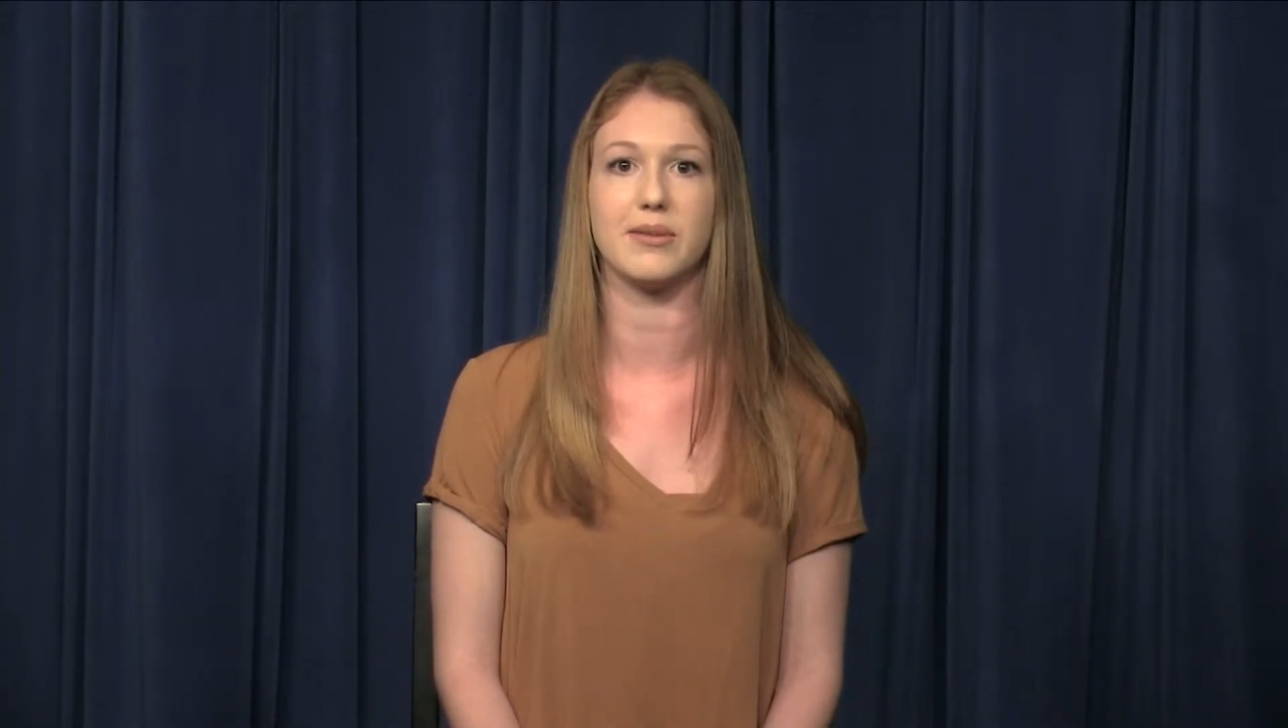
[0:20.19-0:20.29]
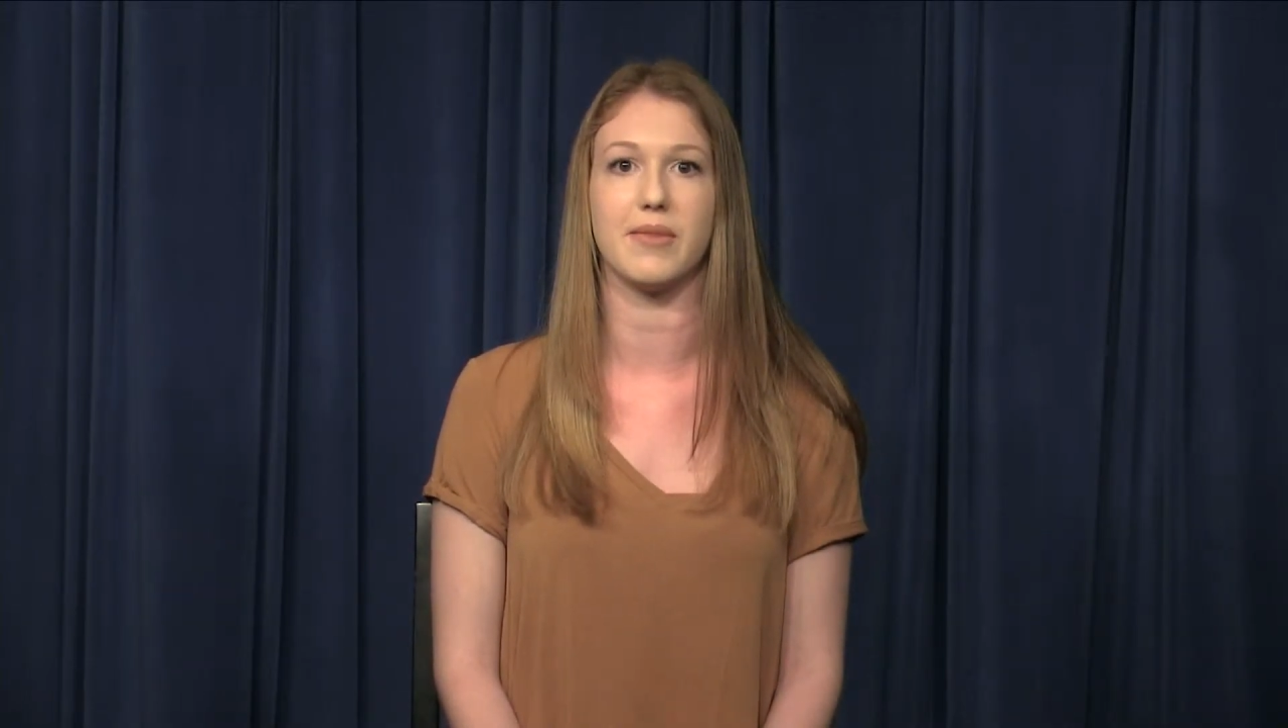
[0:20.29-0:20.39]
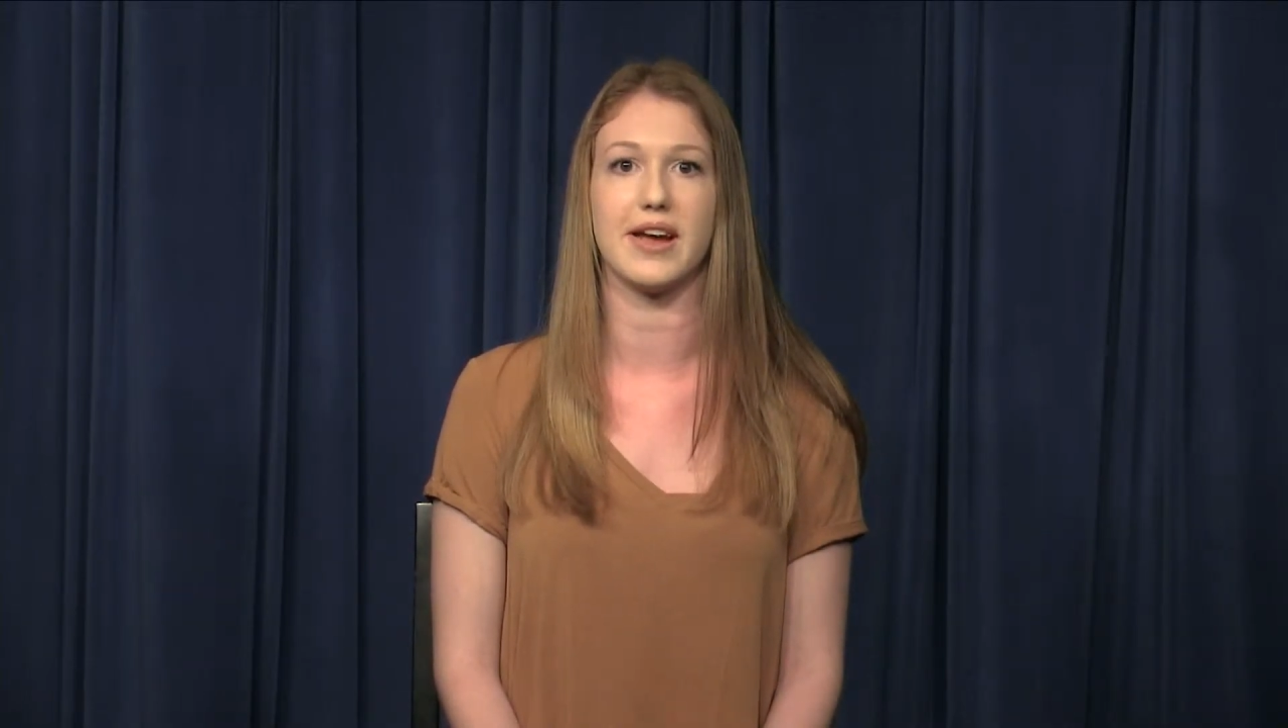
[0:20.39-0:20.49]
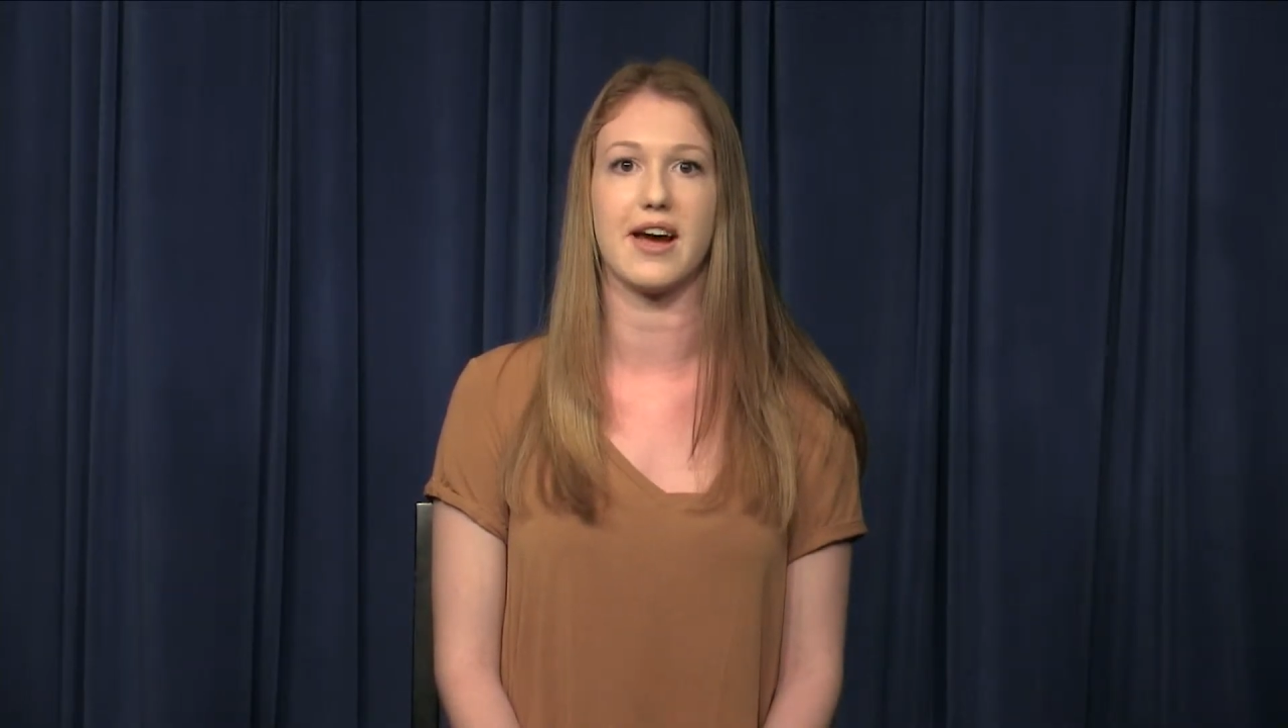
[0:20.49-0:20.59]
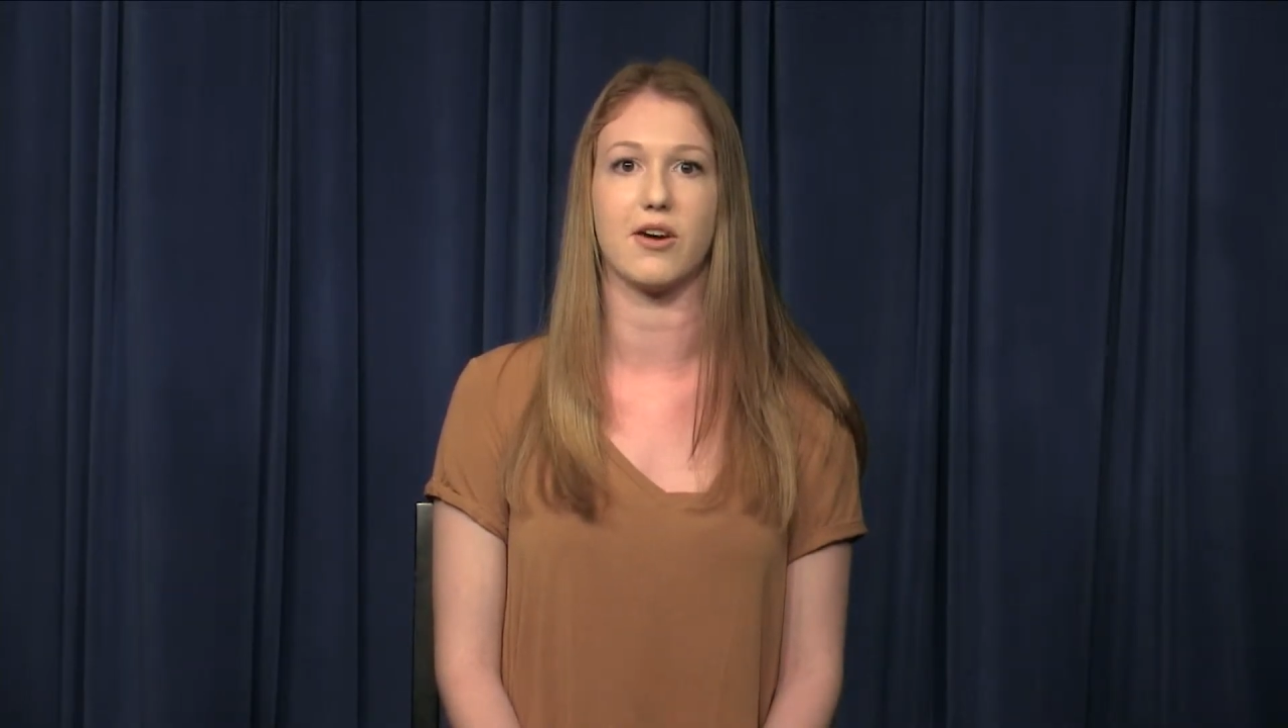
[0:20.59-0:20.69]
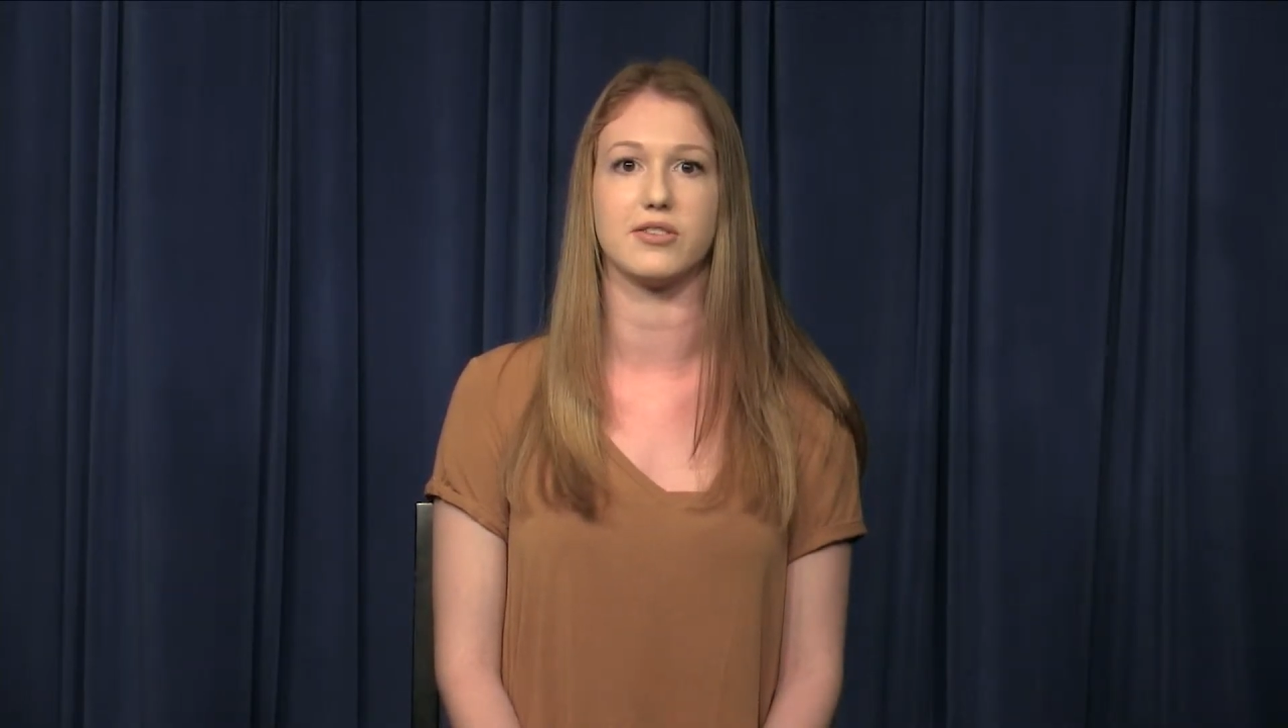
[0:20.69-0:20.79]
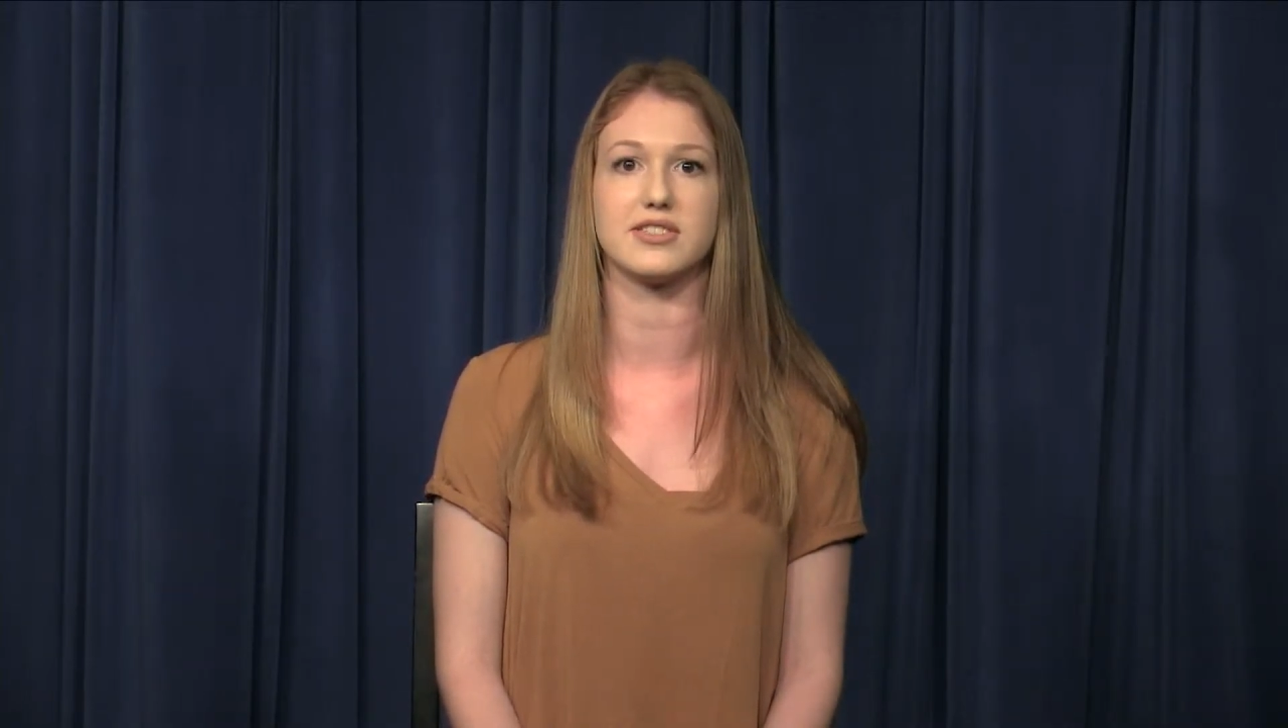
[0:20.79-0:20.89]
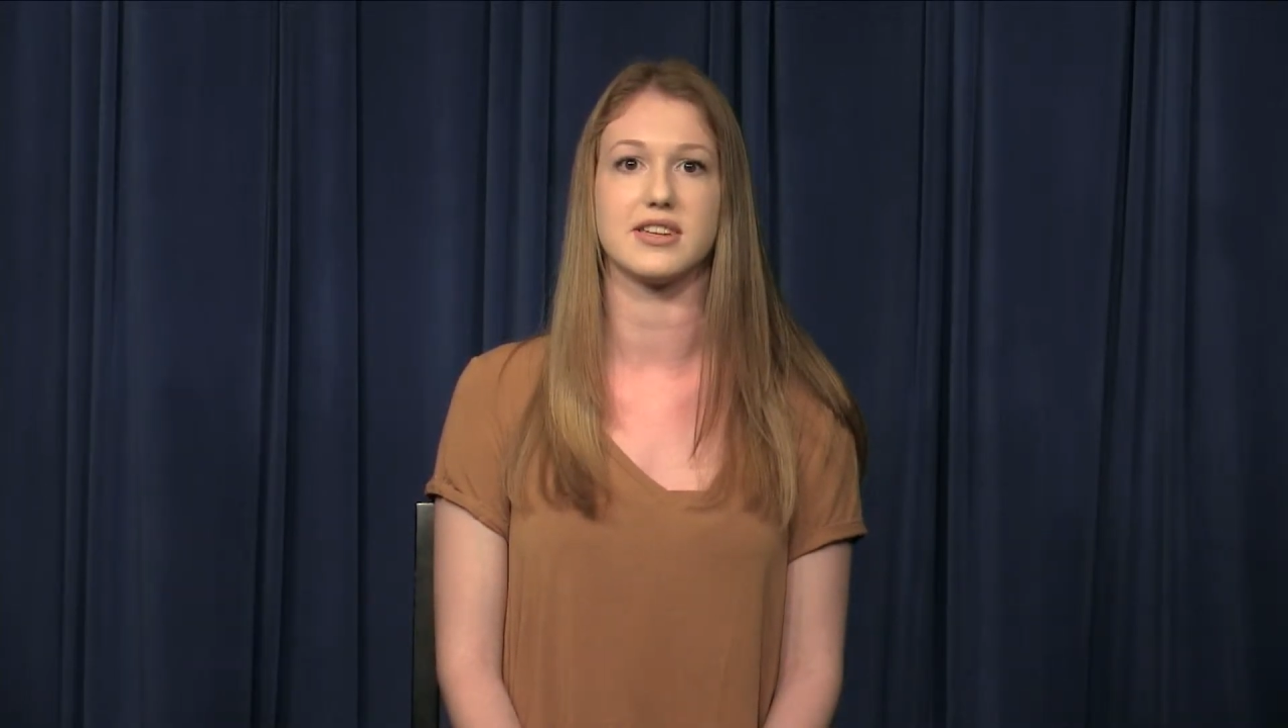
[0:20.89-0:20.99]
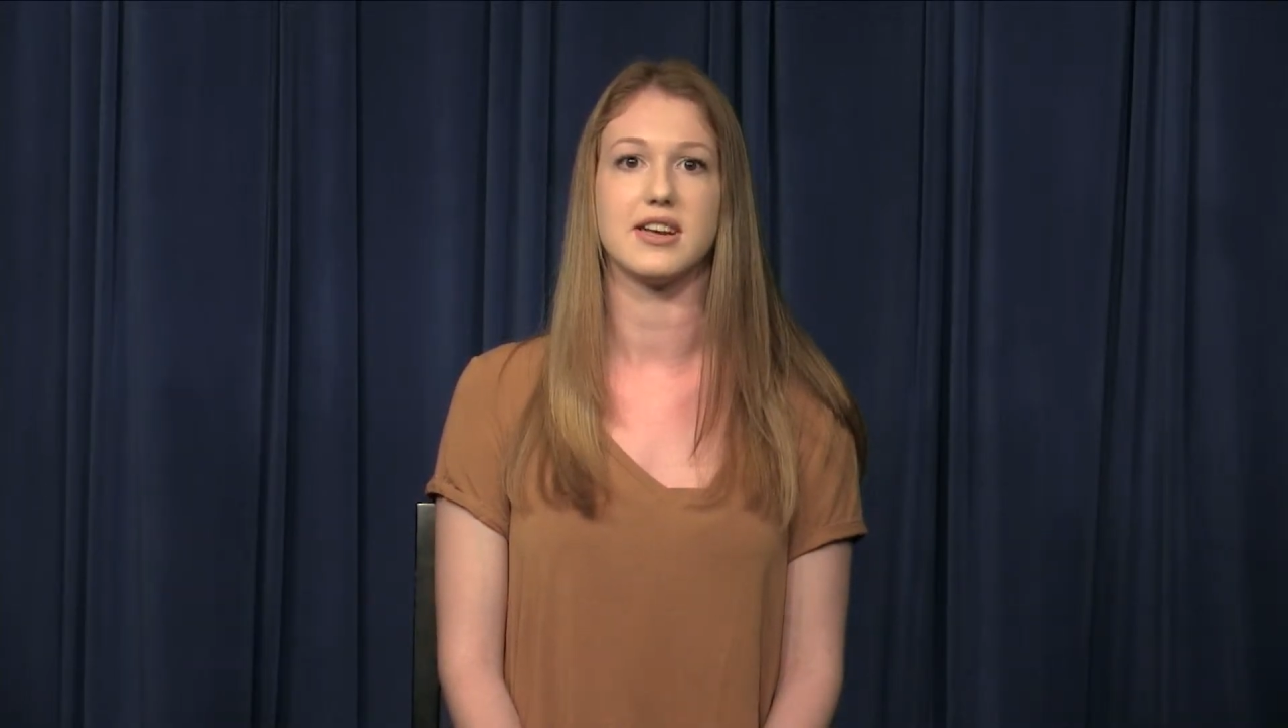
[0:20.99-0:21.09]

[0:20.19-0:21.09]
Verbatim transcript: my house.